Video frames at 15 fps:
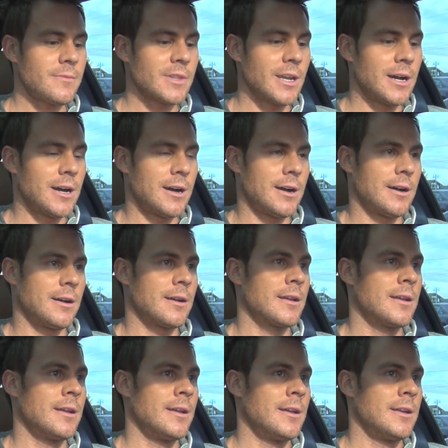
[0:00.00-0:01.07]

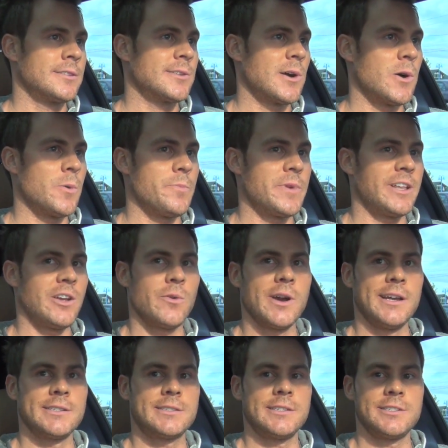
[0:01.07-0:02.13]
So
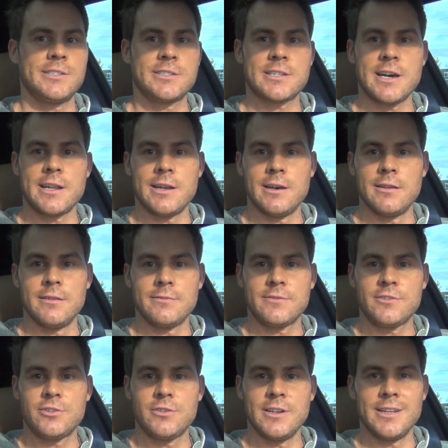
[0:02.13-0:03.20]
anyways, it's just kind of,
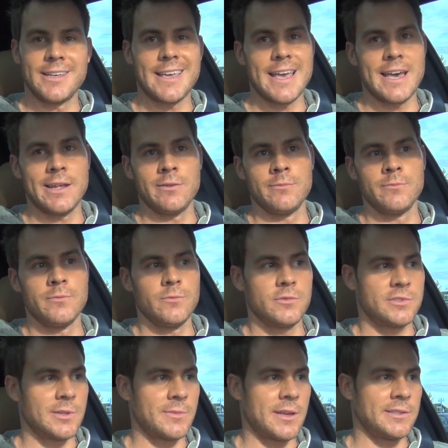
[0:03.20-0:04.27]
again,
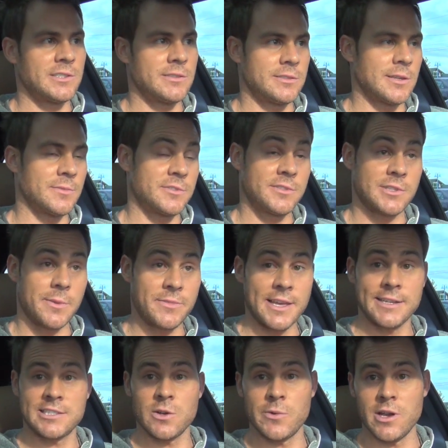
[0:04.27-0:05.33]
sometimes some
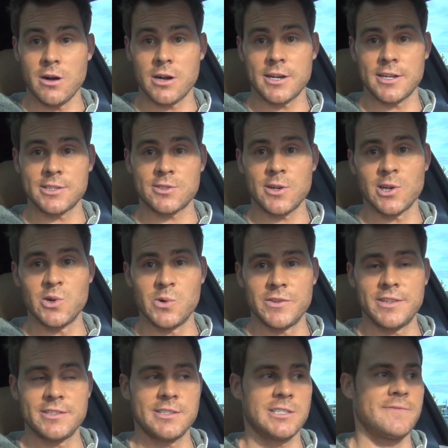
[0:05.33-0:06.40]
things that we all kind of struggle
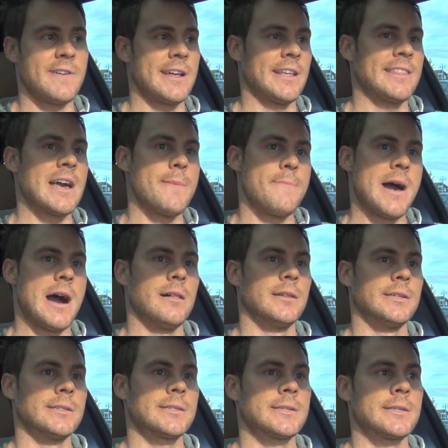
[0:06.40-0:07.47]
with is just finding that
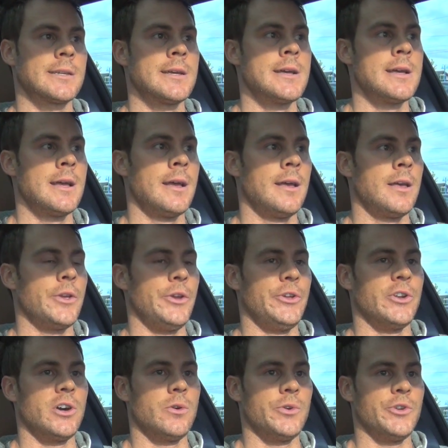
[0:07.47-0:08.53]
balance,
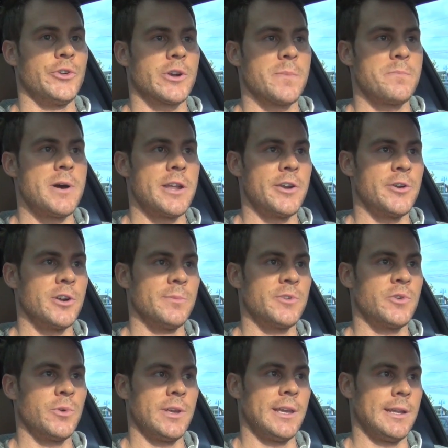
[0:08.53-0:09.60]
you know, when you're a competitor,
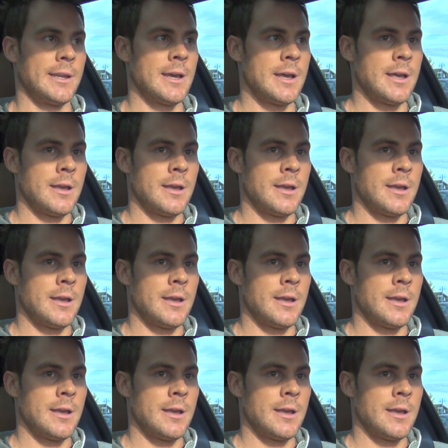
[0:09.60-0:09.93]
between